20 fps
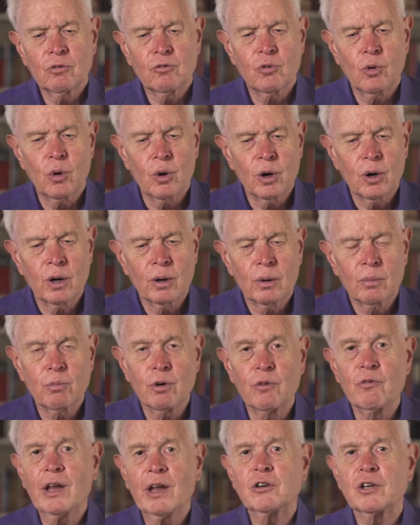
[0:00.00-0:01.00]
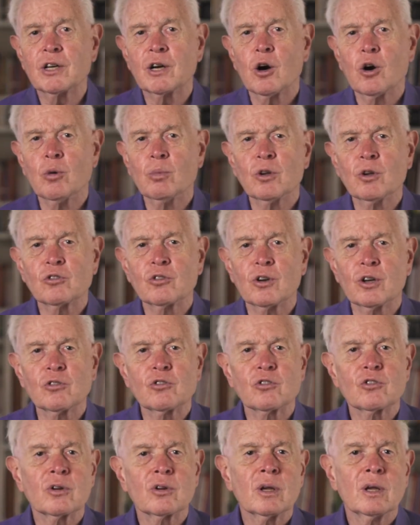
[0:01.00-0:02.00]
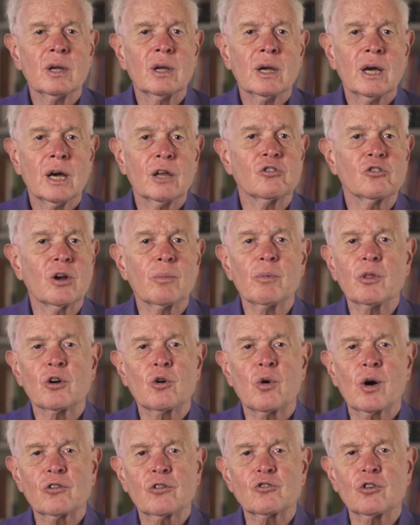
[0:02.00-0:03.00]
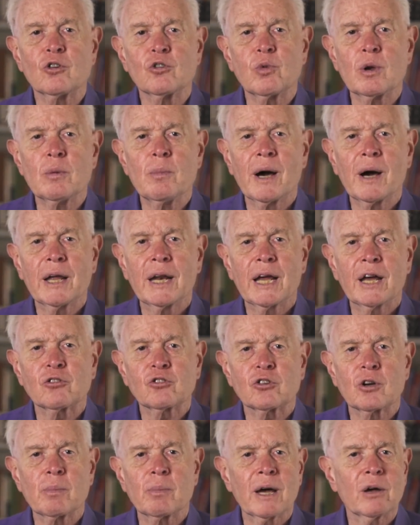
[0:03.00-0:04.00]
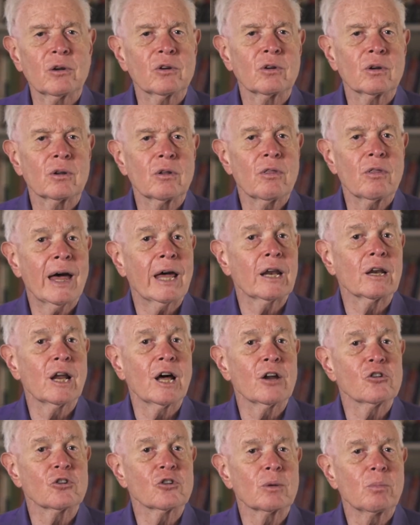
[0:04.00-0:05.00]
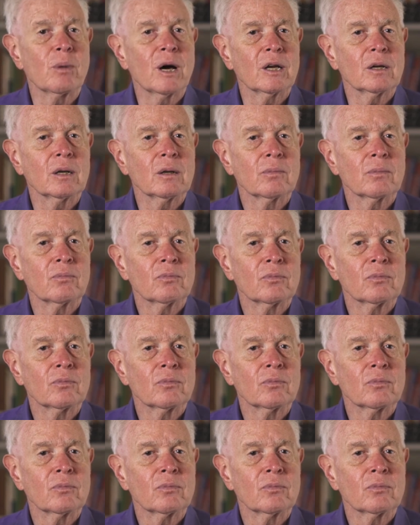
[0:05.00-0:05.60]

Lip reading: for preventing homelessness and some of the questions we might ask about that logic model.